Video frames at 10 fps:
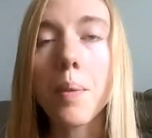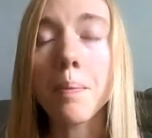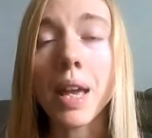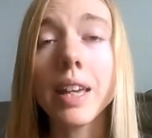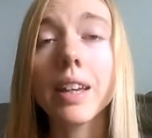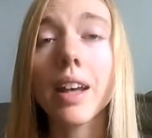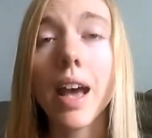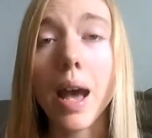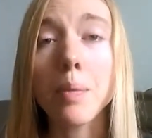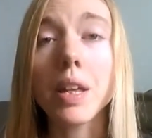Make it a
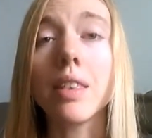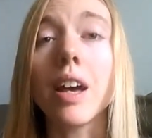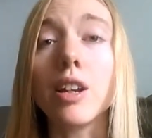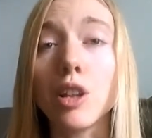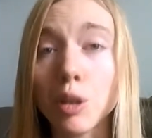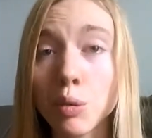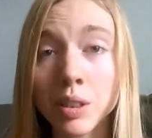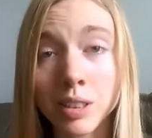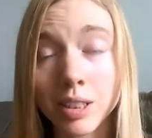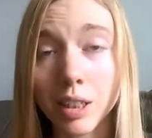habit that you
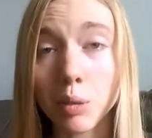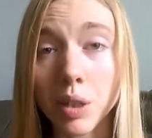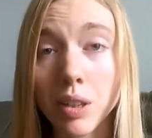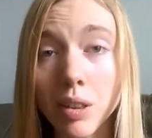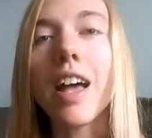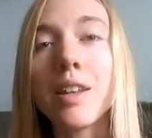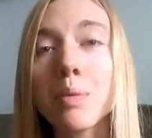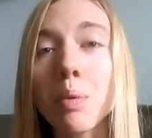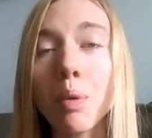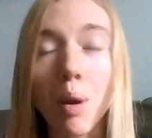can stick with. And
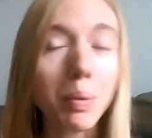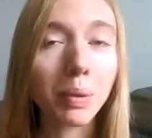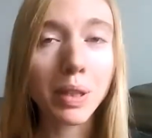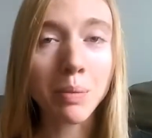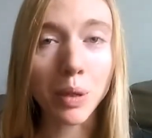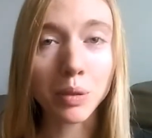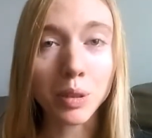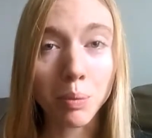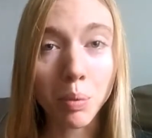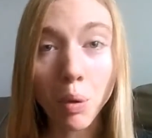probably the
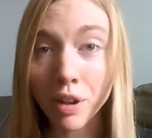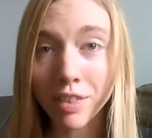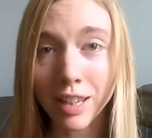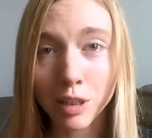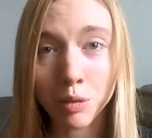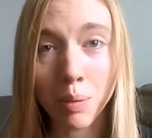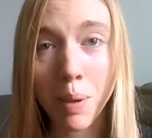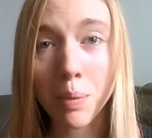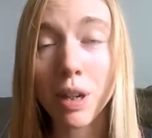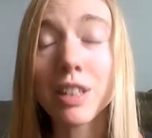most important thing to
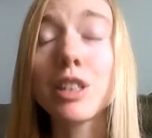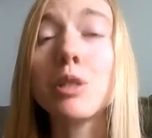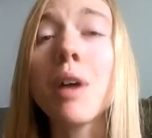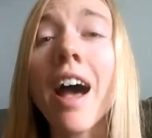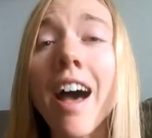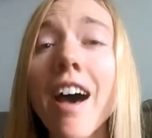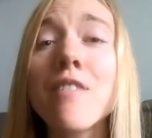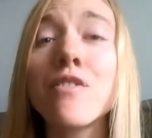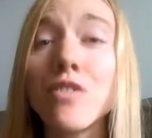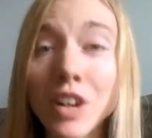remember is to
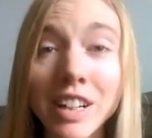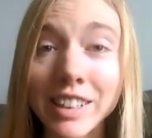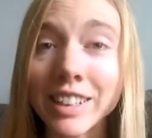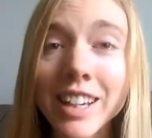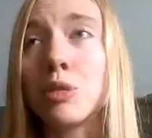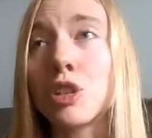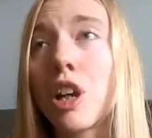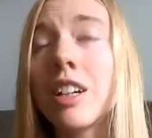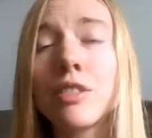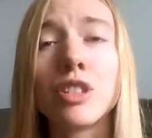have fun.
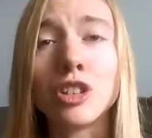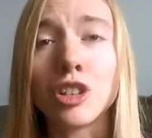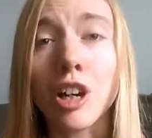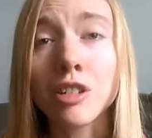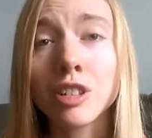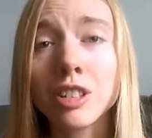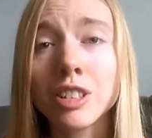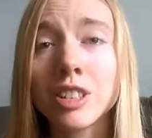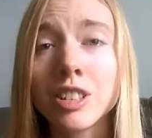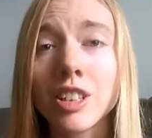Try different
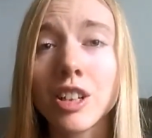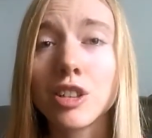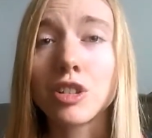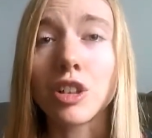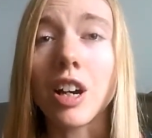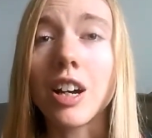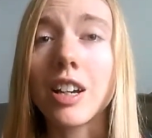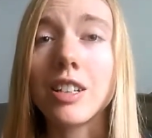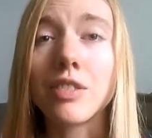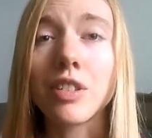genres,
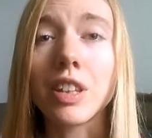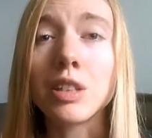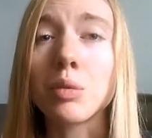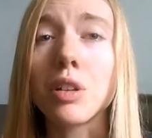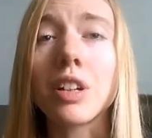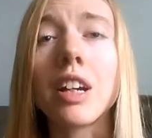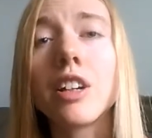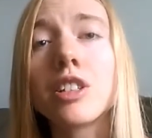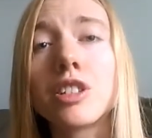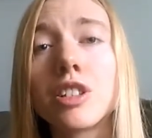try different things with your
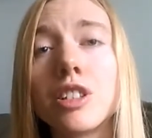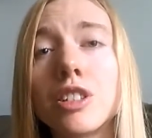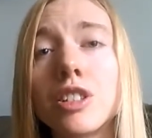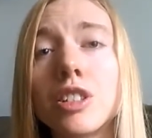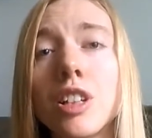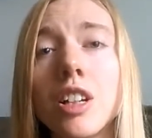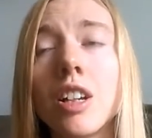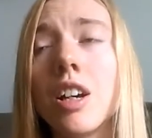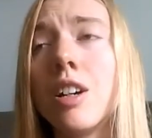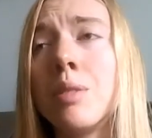characters.
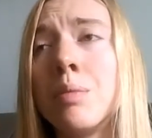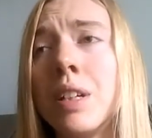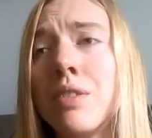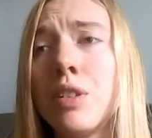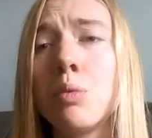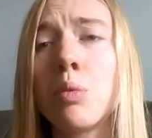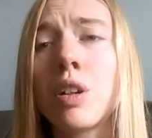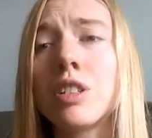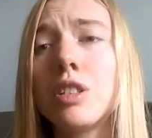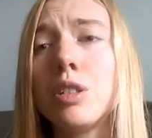Um, if you
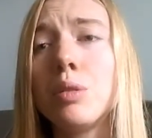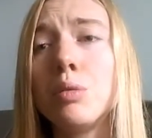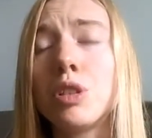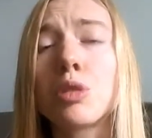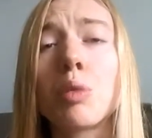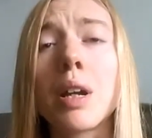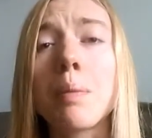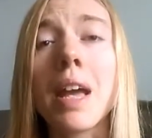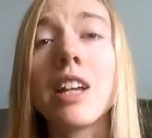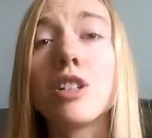want to just write a
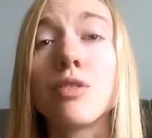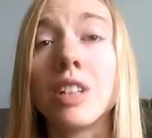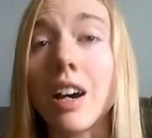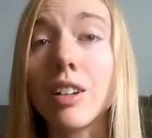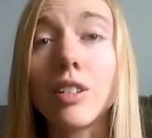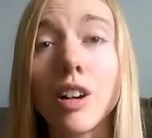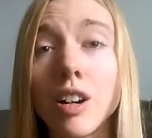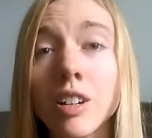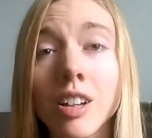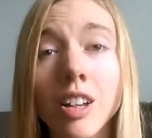page of
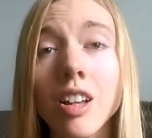dialogue,